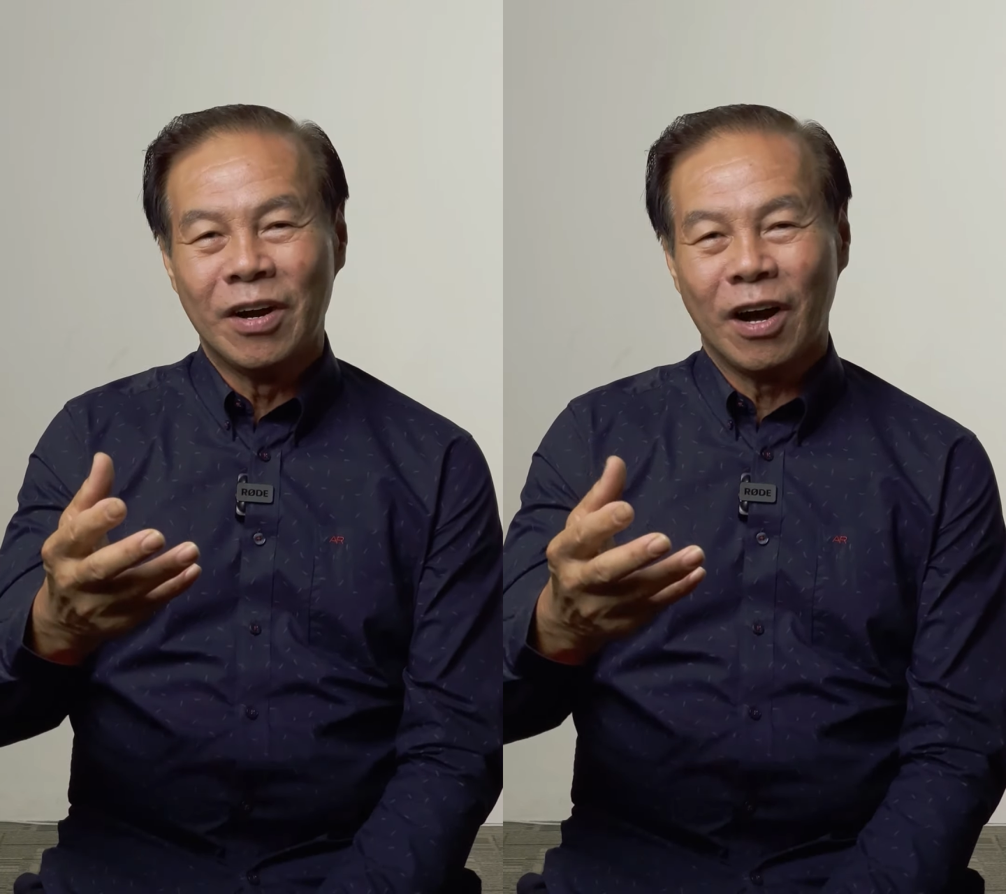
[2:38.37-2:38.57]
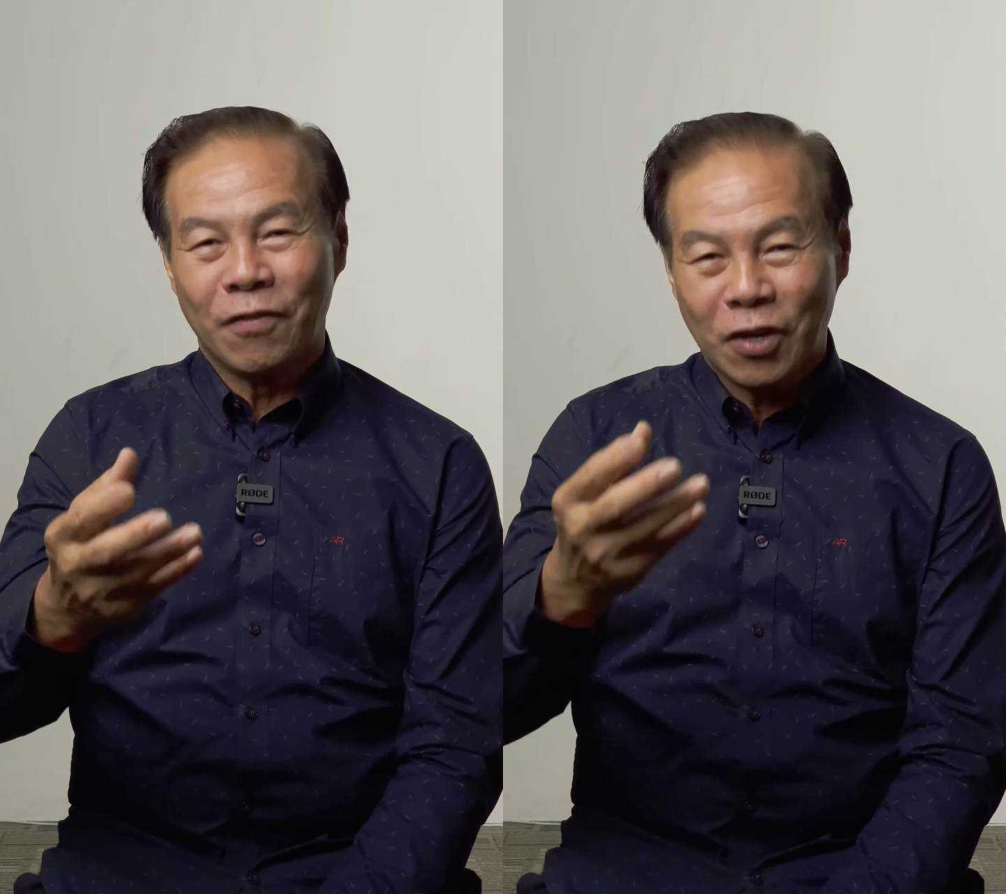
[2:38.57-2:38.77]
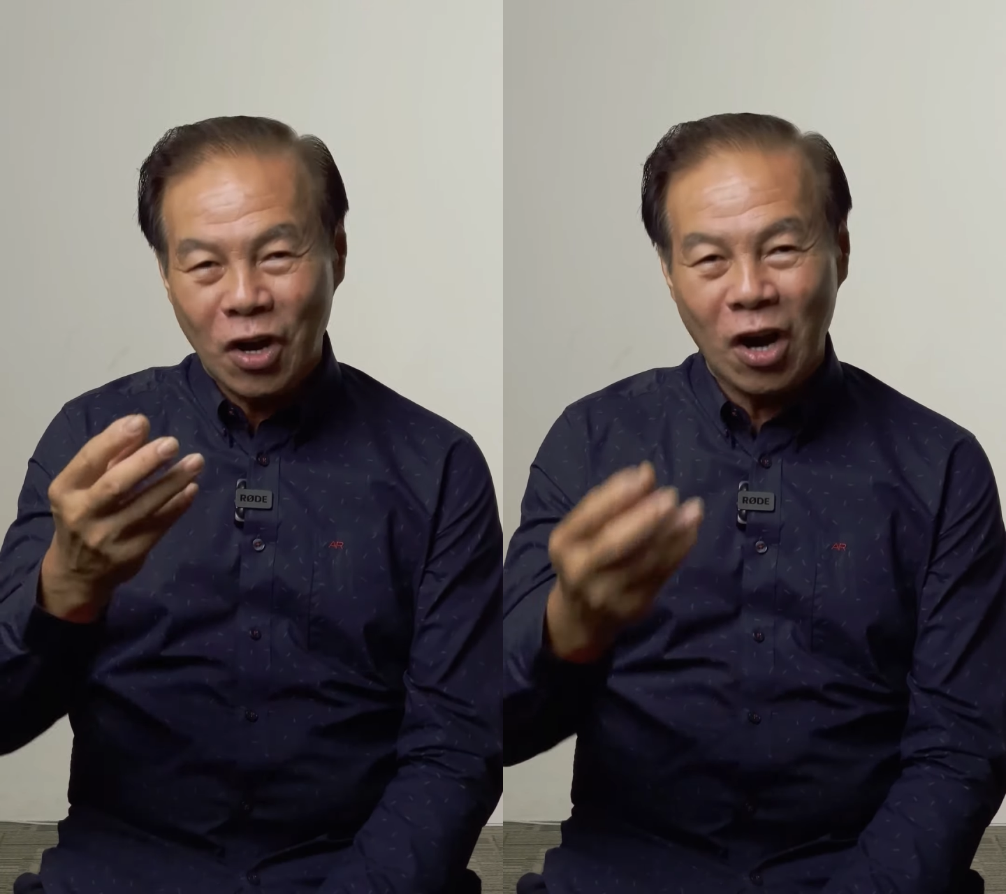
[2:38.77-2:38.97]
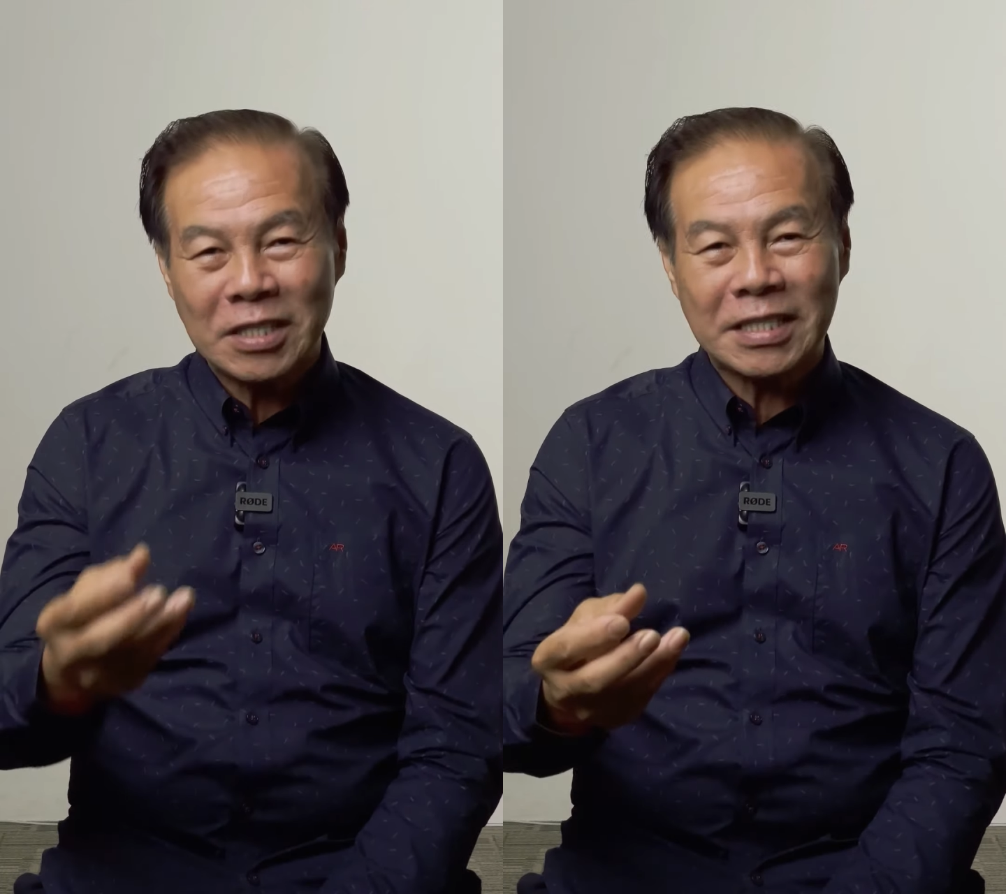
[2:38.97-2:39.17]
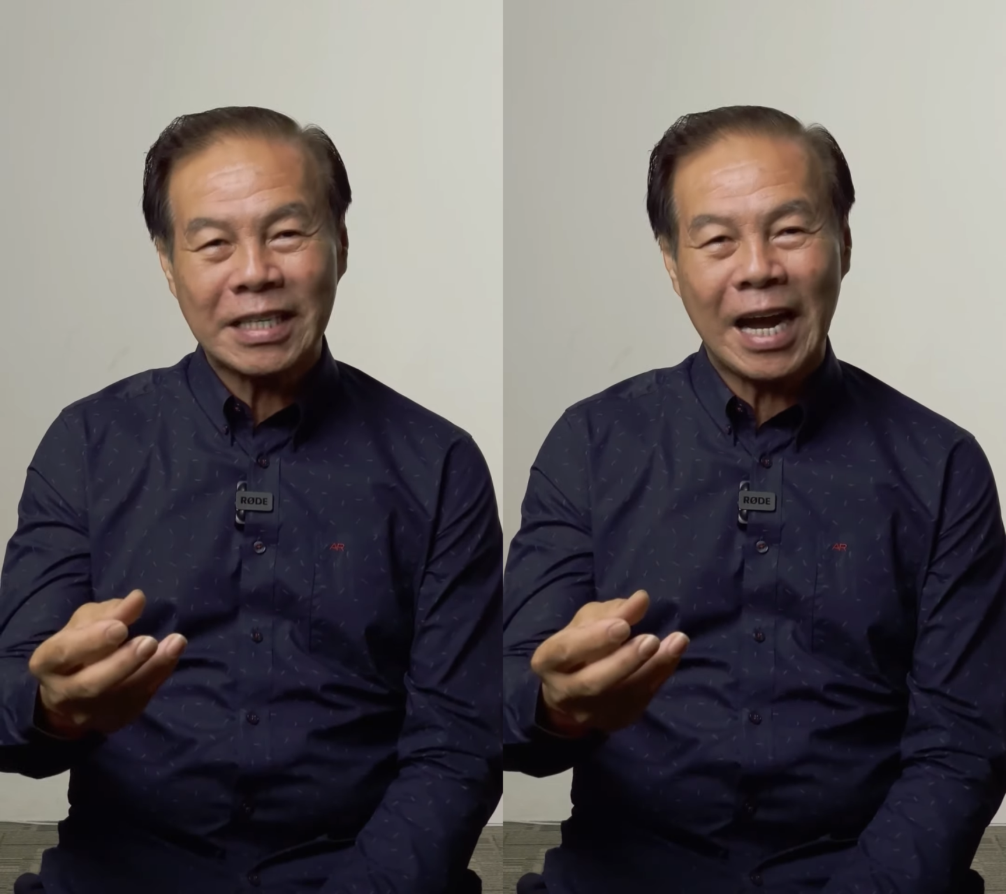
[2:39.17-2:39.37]
of
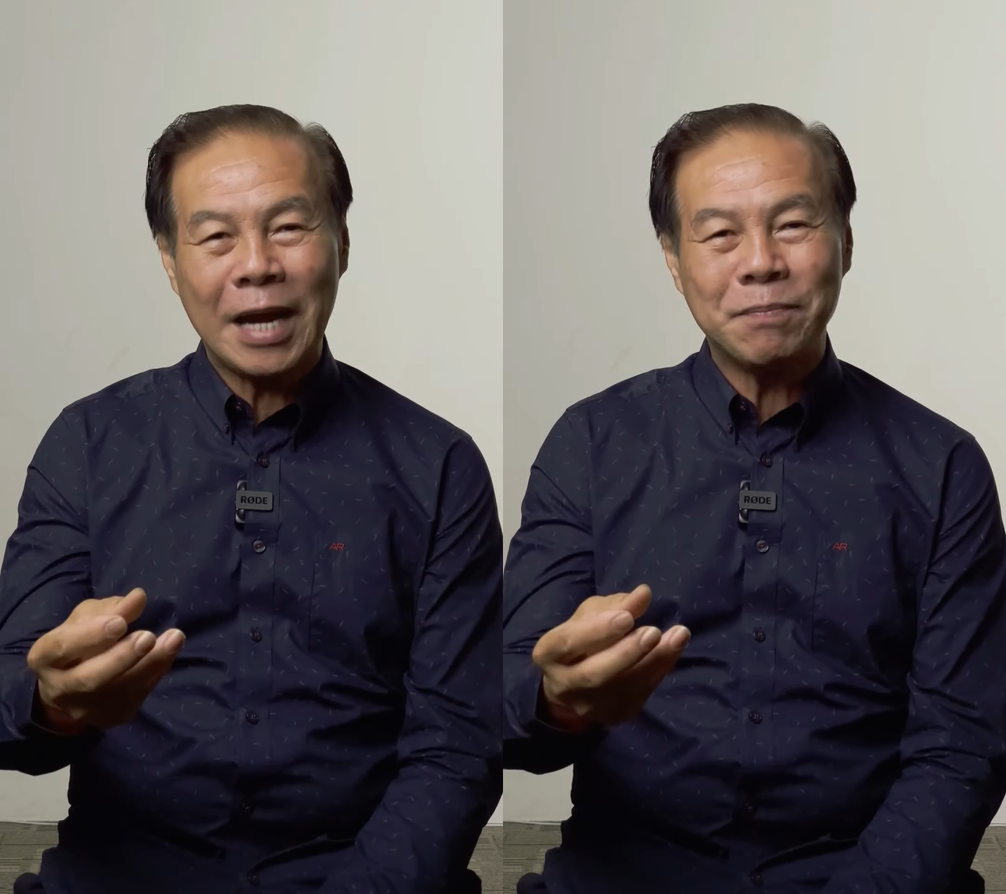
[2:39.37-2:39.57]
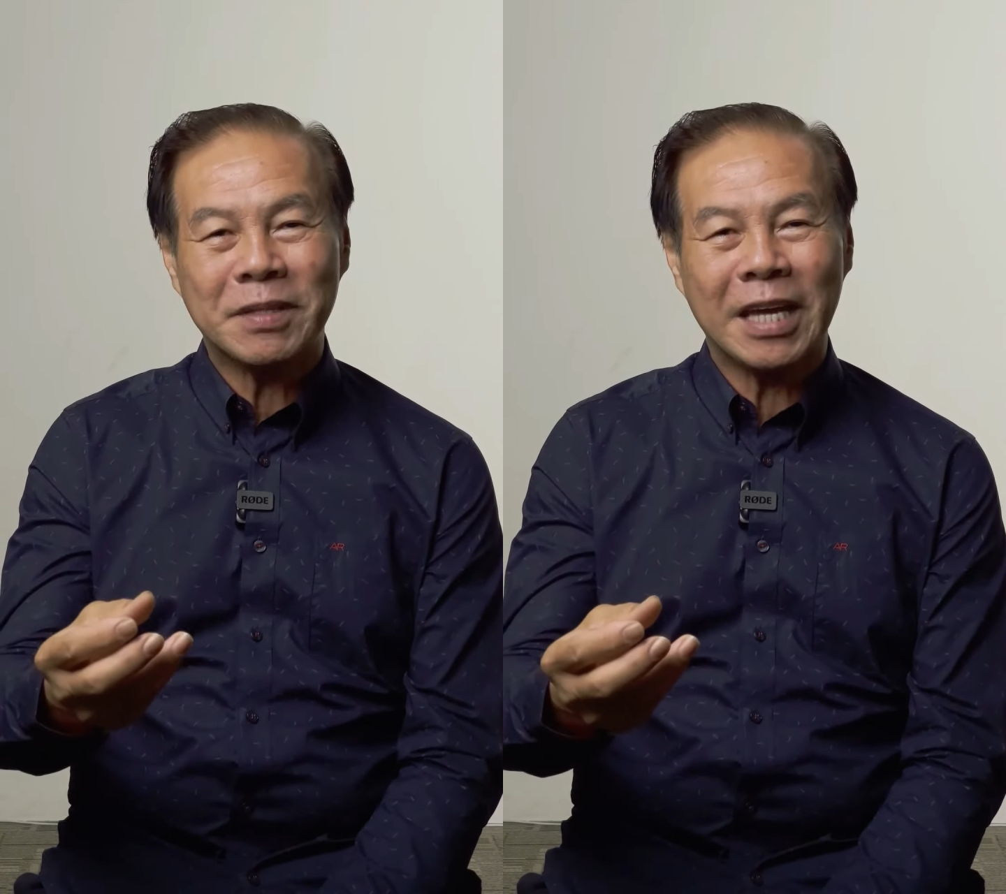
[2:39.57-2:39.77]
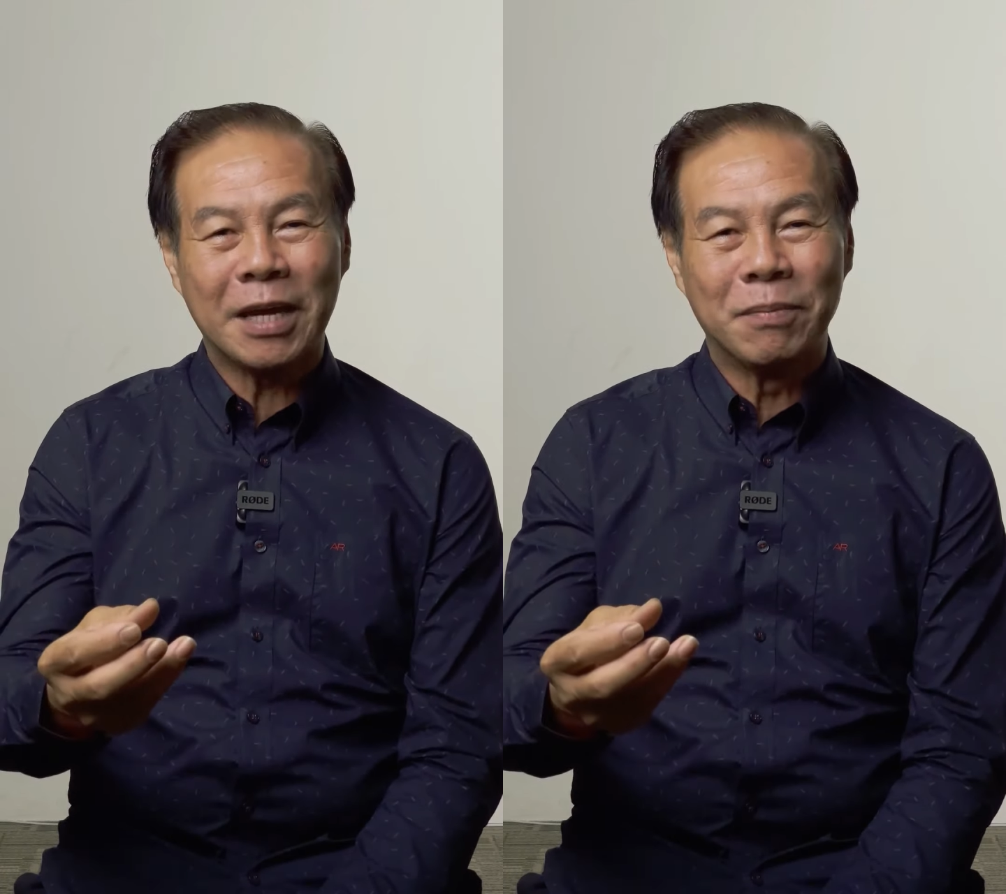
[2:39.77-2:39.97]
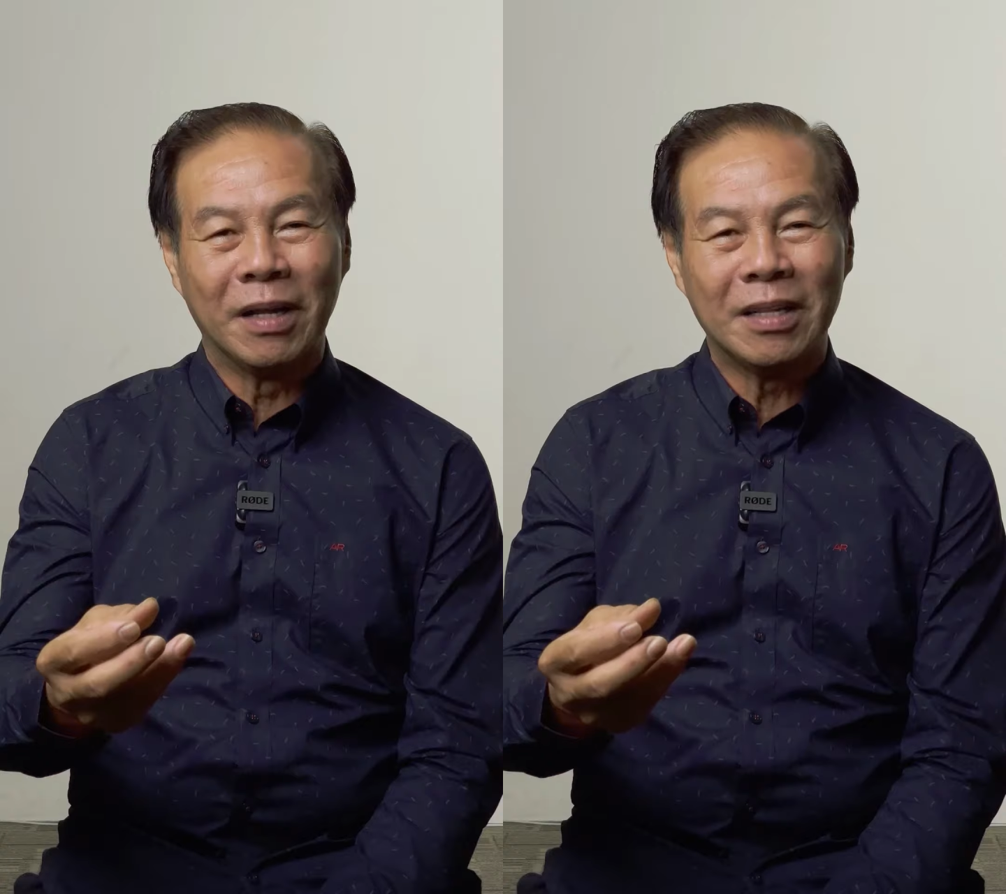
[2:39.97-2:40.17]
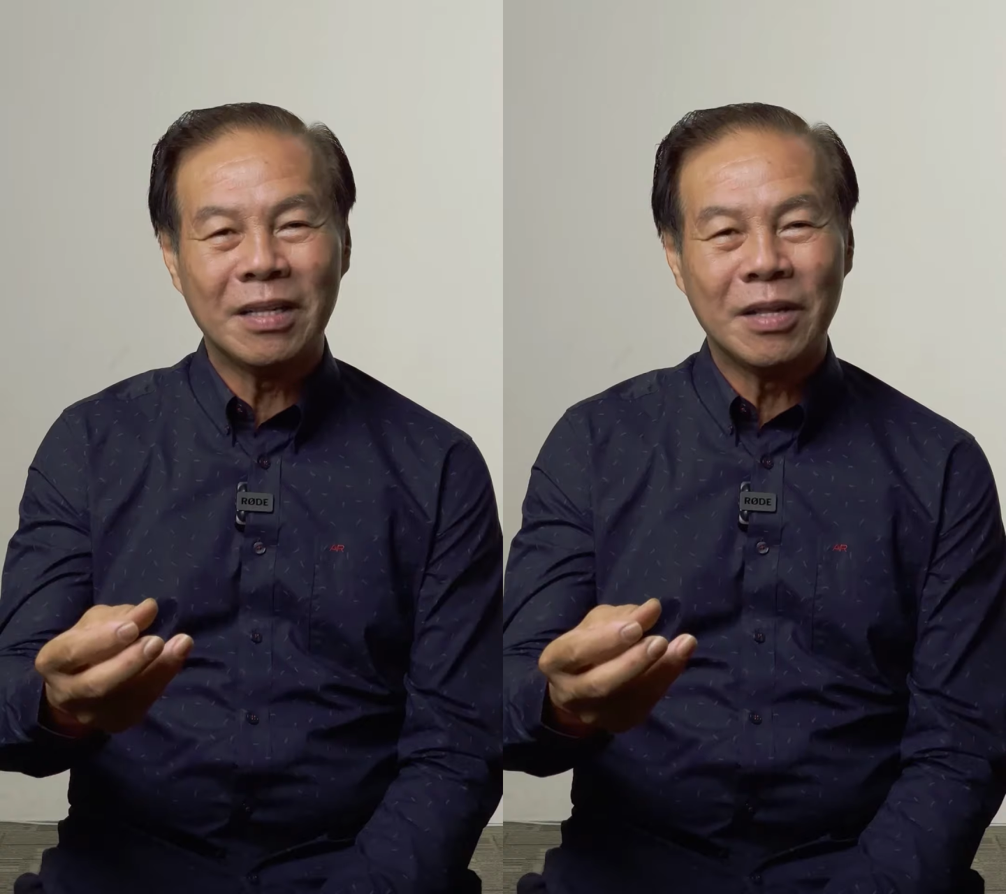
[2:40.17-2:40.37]
God's
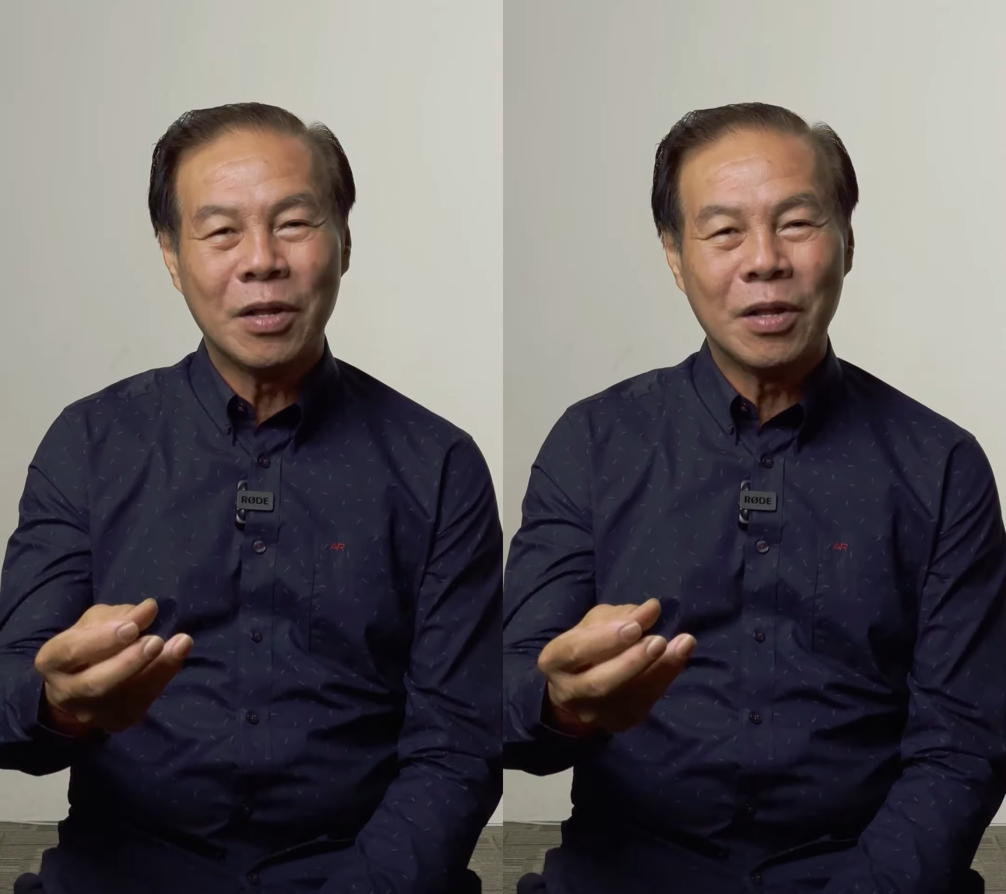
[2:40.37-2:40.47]
timetable